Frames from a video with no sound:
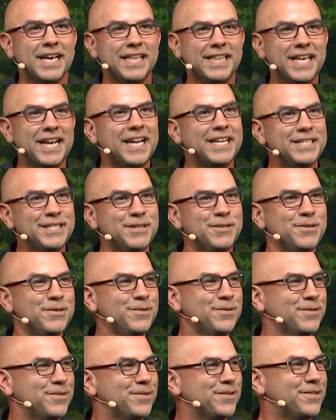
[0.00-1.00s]
And then I
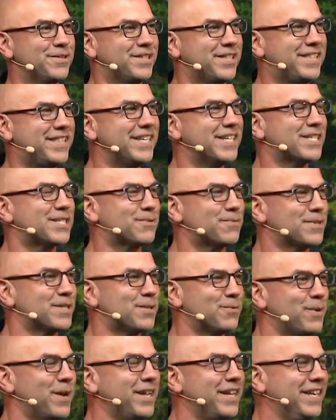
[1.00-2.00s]
knew that this
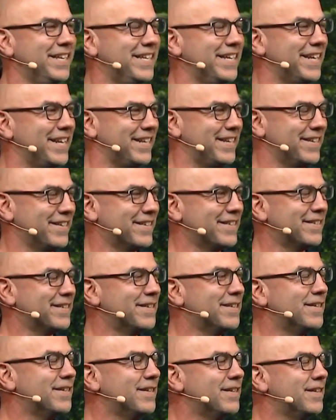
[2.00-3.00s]
was the way he did it.
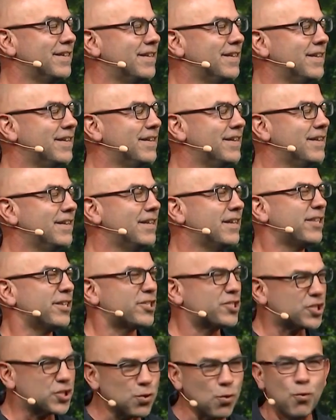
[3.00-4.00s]

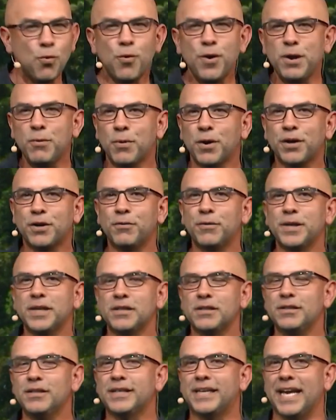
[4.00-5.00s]
The story we're
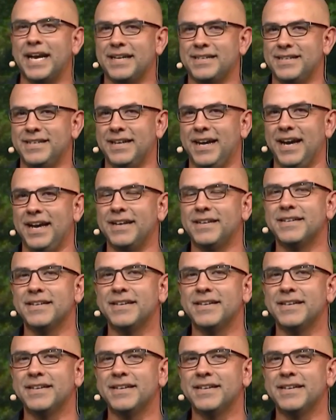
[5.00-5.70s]
going to look at tonight